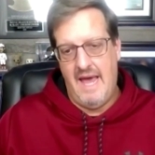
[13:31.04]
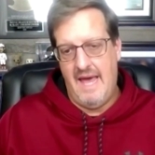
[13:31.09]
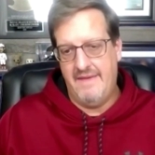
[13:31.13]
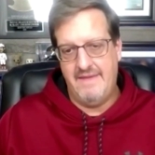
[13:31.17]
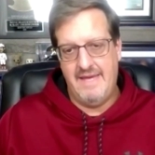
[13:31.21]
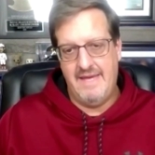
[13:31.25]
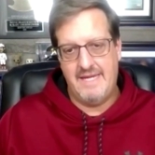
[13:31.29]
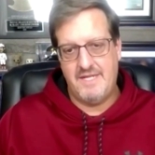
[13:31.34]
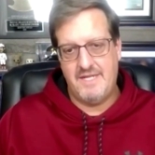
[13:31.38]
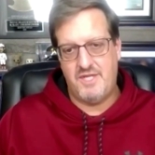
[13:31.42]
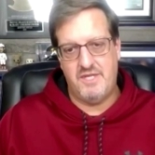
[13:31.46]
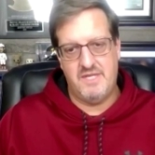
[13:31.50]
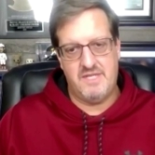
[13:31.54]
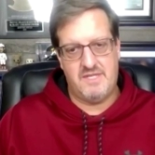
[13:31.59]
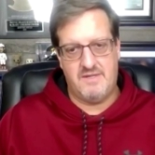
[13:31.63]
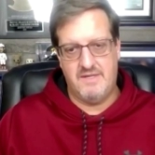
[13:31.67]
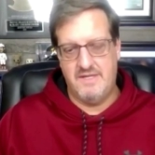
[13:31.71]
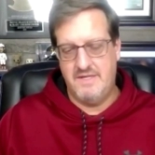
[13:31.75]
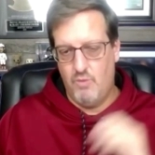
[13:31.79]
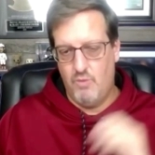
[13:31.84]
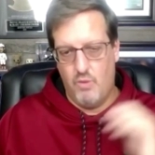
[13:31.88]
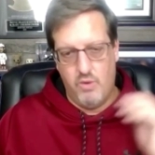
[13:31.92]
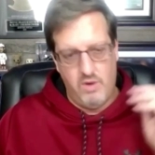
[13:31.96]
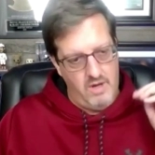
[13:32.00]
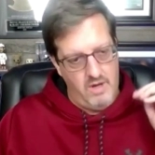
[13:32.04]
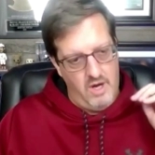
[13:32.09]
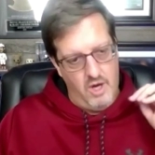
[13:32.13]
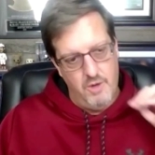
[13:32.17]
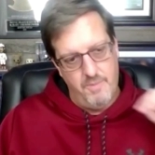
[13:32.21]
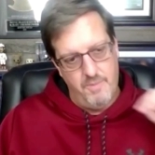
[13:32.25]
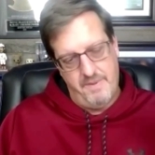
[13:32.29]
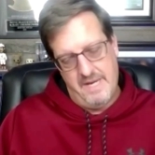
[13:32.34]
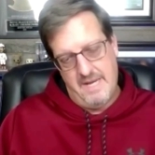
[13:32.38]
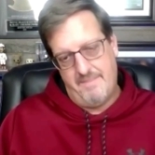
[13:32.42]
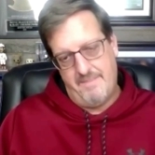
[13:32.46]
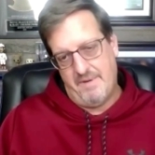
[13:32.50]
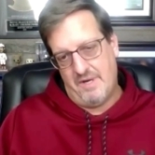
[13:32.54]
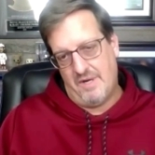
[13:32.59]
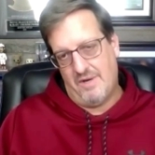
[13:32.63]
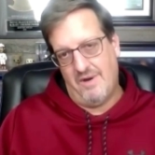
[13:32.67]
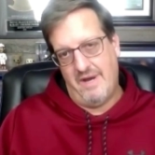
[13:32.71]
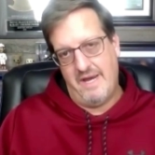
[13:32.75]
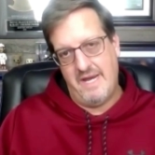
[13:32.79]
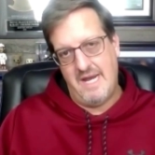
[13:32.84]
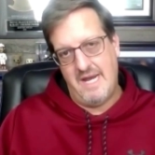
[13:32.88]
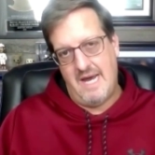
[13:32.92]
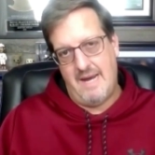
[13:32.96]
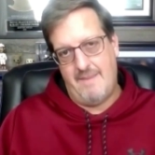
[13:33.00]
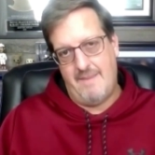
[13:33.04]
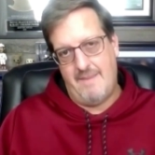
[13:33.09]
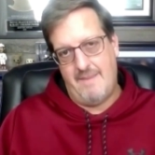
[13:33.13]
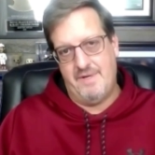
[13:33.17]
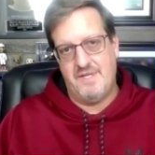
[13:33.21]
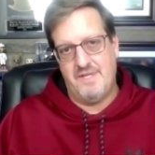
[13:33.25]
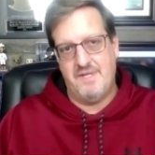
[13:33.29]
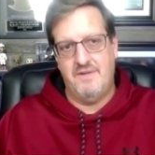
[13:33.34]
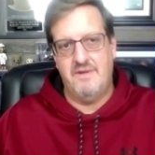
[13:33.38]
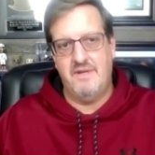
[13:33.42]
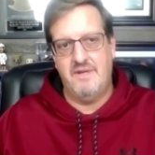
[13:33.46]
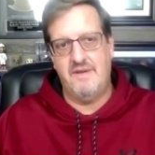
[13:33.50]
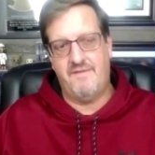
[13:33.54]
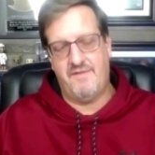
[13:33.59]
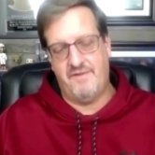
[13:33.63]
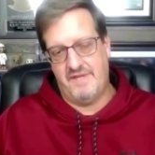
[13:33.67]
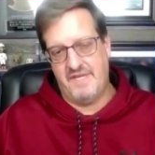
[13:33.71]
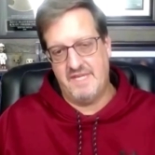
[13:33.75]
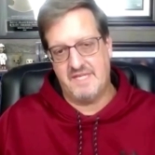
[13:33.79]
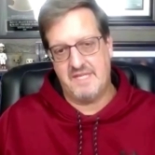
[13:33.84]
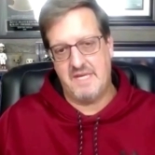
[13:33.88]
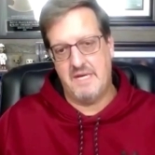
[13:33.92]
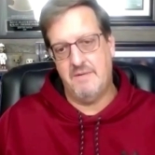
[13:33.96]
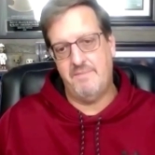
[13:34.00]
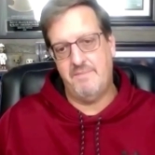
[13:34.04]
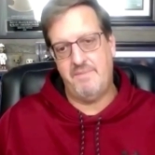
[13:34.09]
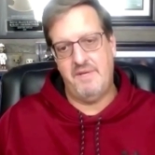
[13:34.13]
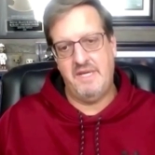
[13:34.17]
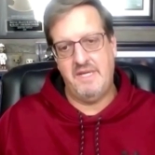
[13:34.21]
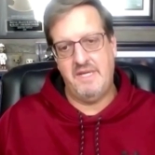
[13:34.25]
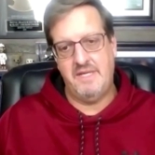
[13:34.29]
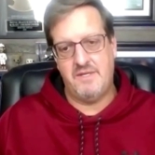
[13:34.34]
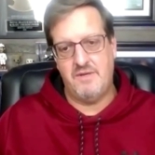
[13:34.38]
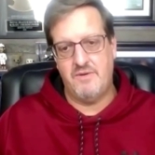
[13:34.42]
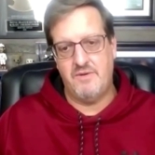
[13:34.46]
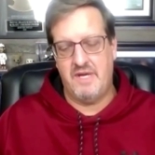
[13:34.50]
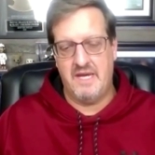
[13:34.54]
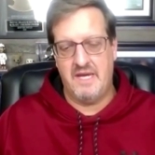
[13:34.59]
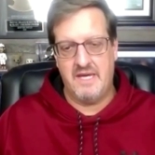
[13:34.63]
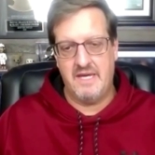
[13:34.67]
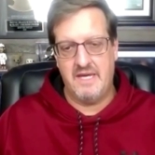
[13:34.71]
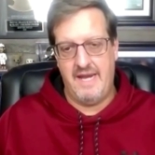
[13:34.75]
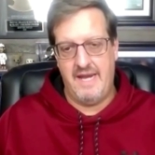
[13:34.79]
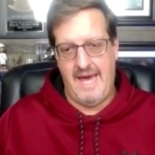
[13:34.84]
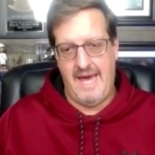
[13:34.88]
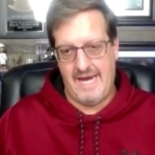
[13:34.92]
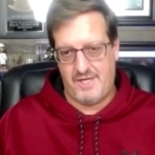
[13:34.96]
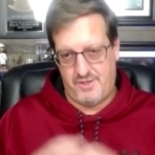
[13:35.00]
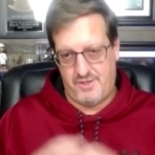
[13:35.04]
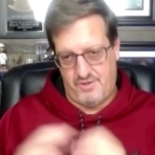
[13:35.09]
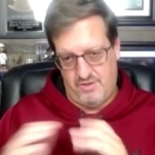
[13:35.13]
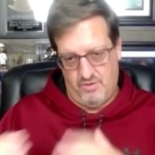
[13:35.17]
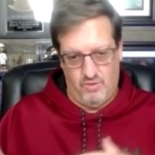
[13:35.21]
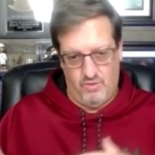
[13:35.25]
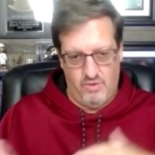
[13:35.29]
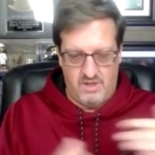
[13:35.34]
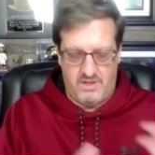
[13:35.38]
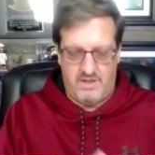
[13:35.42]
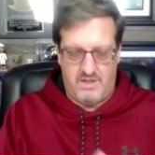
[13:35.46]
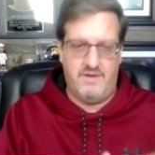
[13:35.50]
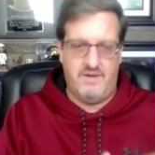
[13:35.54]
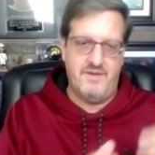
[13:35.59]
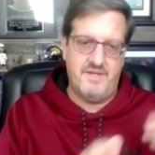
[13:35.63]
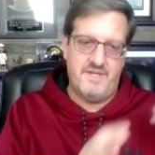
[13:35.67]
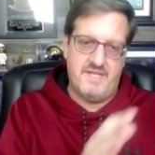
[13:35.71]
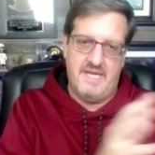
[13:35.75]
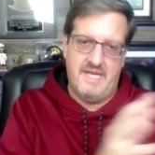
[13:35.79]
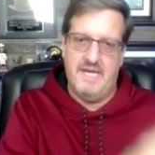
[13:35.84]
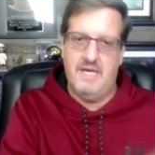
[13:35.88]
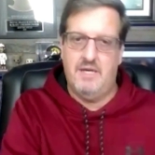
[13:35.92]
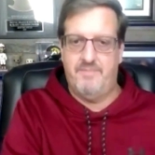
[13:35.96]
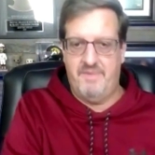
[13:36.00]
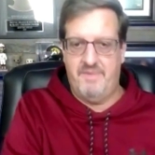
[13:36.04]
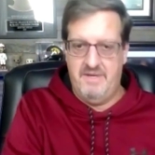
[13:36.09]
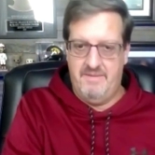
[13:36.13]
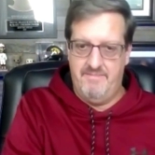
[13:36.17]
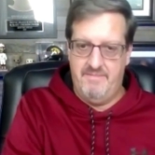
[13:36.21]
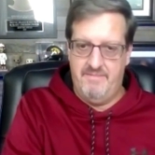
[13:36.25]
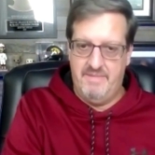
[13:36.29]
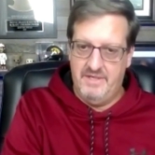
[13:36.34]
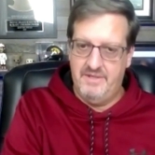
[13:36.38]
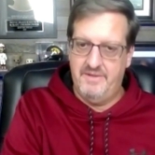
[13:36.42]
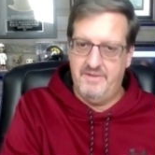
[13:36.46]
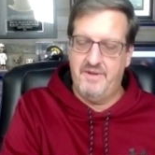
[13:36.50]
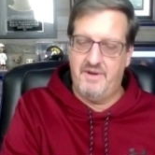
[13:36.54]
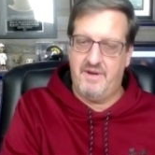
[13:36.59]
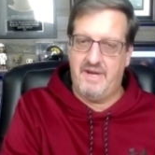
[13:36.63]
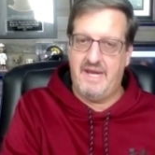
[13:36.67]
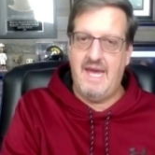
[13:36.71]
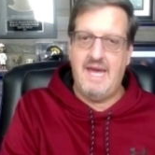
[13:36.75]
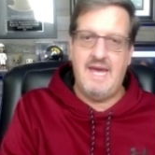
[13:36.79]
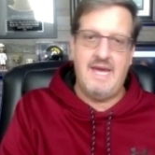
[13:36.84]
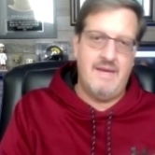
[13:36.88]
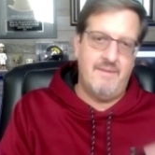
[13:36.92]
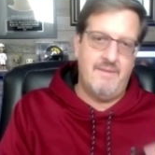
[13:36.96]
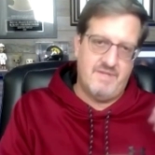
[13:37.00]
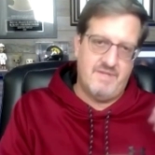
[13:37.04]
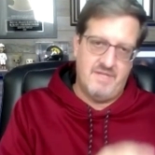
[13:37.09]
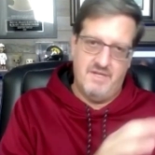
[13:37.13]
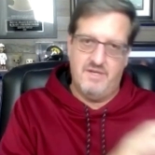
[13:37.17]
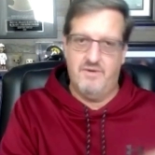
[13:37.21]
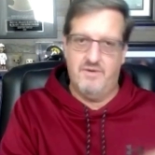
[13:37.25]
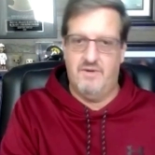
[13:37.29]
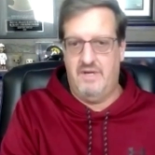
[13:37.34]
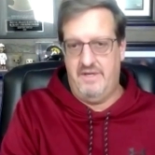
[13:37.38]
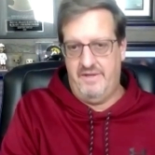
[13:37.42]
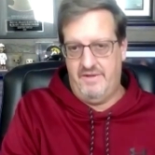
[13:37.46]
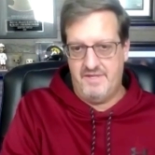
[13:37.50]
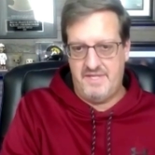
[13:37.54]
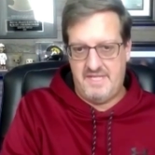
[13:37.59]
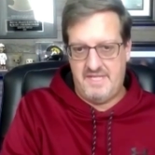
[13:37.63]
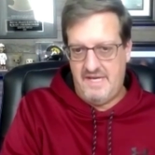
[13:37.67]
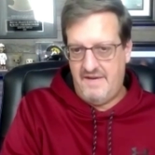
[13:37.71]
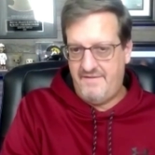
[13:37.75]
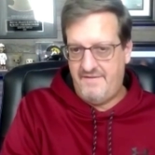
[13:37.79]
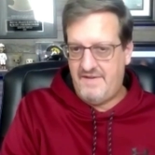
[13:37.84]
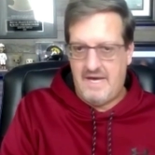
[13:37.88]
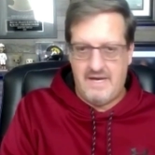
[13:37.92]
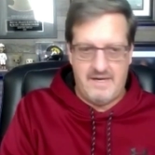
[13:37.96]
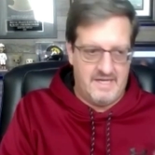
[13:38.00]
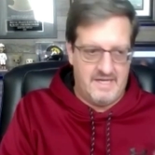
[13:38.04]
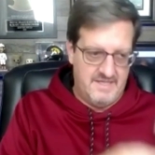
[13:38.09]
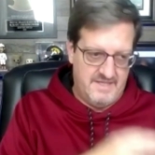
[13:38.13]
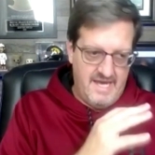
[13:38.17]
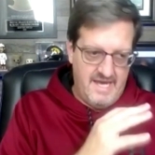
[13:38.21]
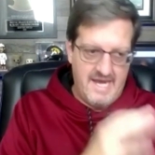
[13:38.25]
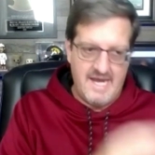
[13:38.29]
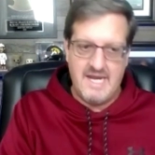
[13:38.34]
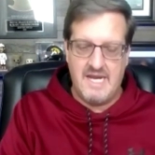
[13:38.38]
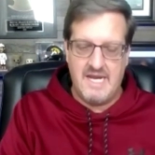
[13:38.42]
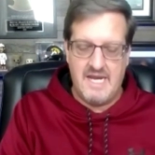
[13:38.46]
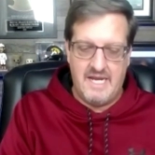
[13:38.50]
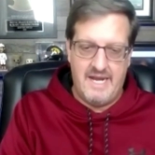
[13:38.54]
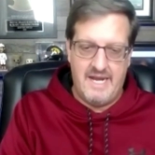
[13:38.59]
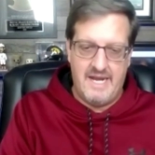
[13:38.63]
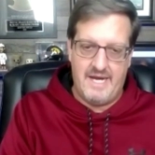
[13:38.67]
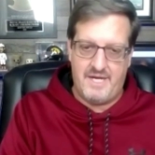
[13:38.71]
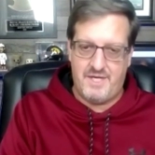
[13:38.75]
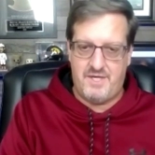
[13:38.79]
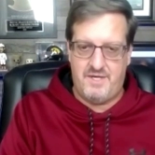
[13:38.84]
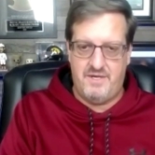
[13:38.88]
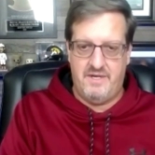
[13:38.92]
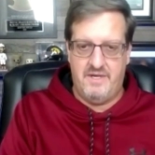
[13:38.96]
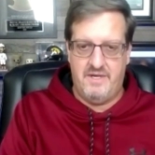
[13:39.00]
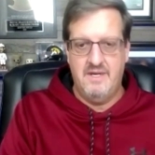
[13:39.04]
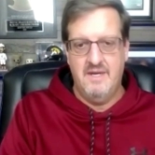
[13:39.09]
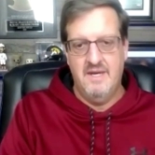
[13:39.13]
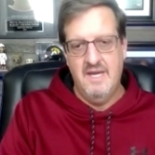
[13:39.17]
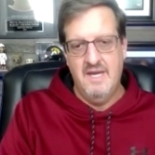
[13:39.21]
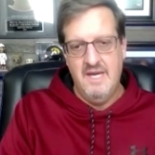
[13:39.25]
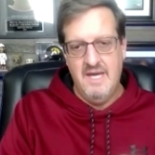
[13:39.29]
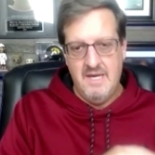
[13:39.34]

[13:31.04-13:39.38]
and that's just we're opened up a great opportunity for these companies who can get extra workers to help them build their games and do all their stuff out because they need extra